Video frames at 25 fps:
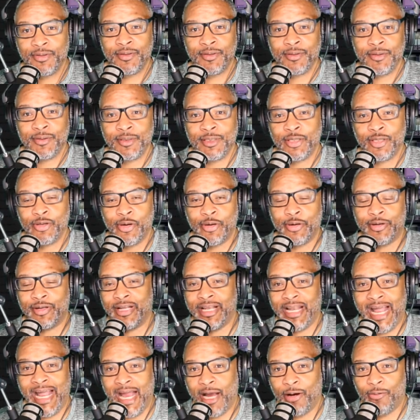You're
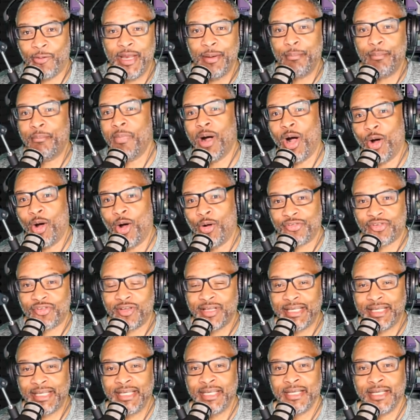Larry
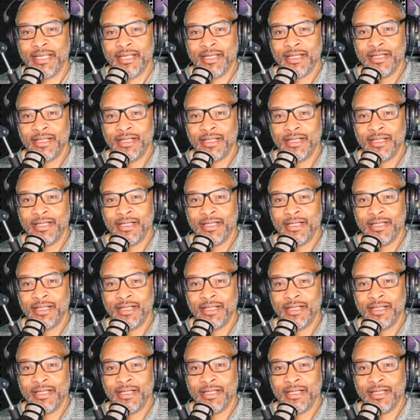Mosley.